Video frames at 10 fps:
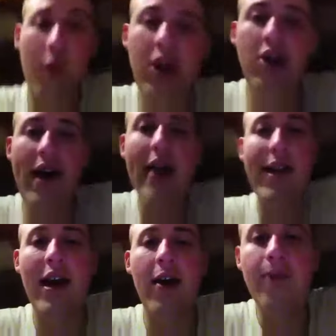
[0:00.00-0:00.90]
We know that
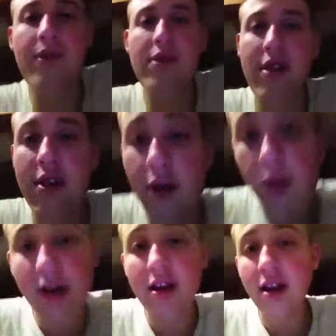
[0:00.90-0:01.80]
now. The
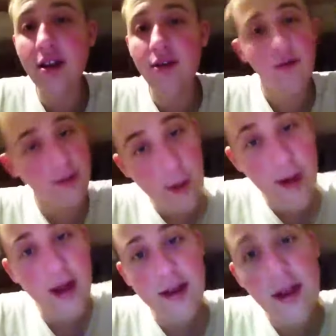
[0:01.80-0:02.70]
reason is U.S.